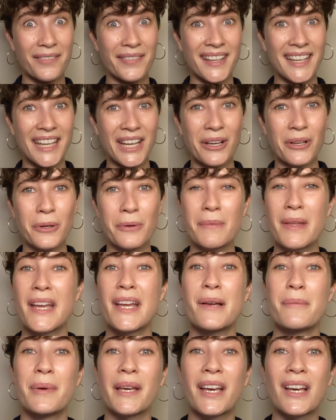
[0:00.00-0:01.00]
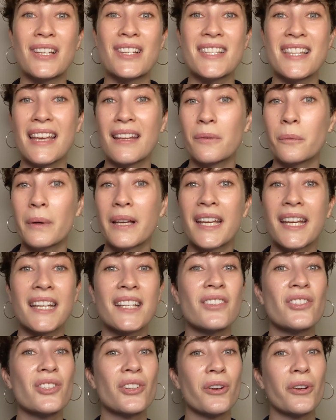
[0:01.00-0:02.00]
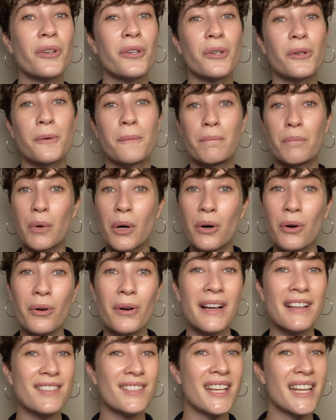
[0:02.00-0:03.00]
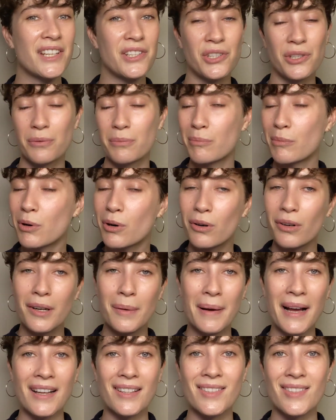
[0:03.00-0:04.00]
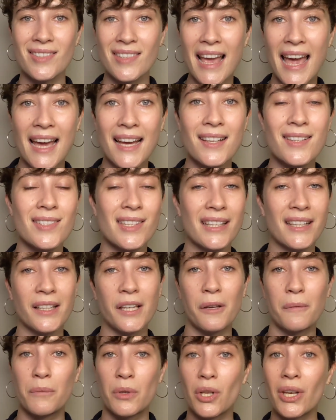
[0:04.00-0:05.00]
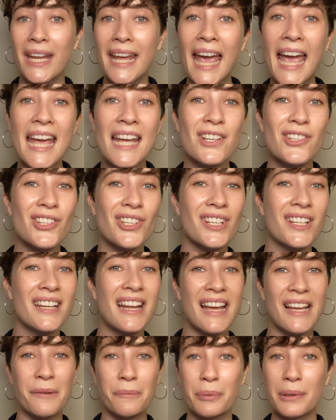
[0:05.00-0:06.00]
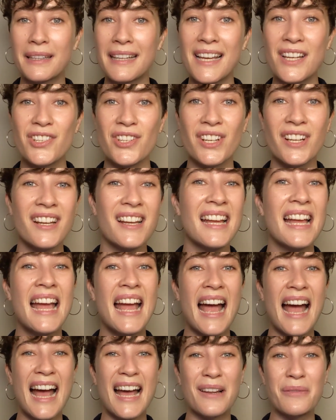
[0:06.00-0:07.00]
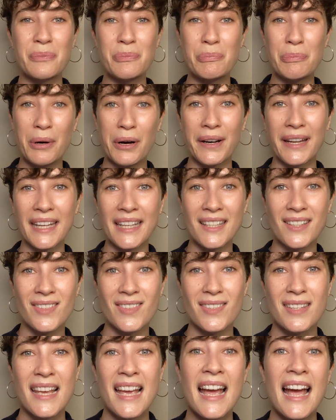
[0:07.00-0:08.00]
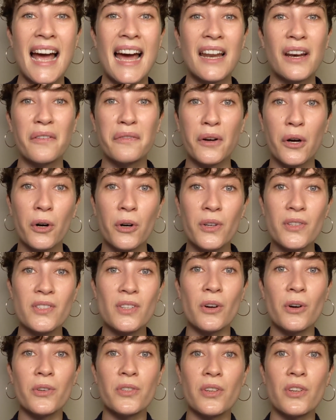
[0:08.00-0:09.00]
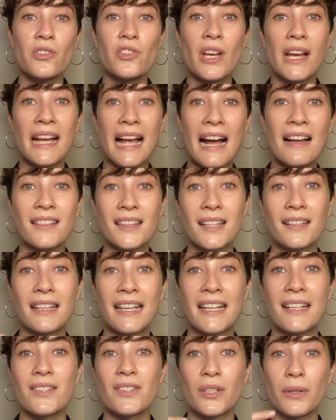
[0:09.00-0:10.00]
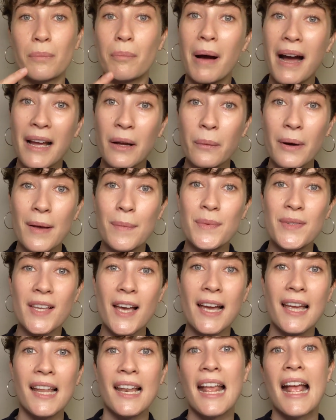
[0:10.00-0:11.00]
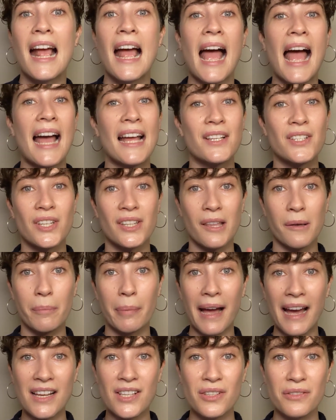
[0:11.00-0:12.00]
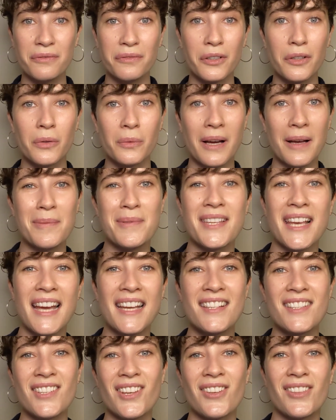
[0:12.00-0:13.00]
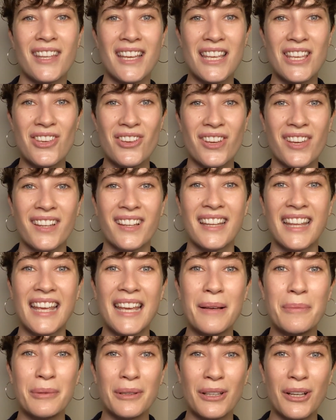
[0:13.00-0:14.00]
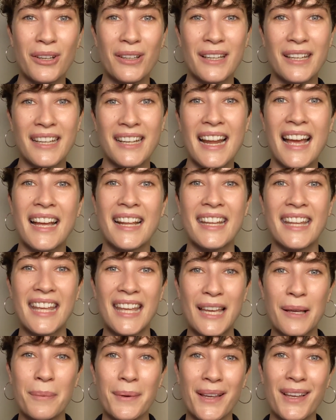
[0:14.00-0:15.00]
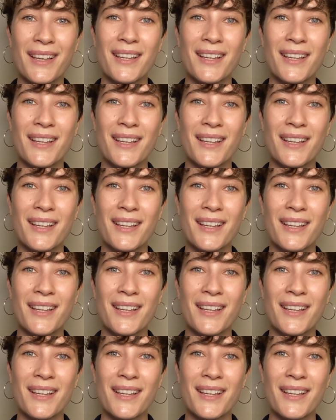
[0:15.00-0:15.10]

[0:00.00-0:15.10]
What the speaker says: the video, because then we can show you more and teach you more about sex and communication and pleasure and bodies. And of course, also check out the link to my website and to the Passionfruit website so that you can keep learning and keep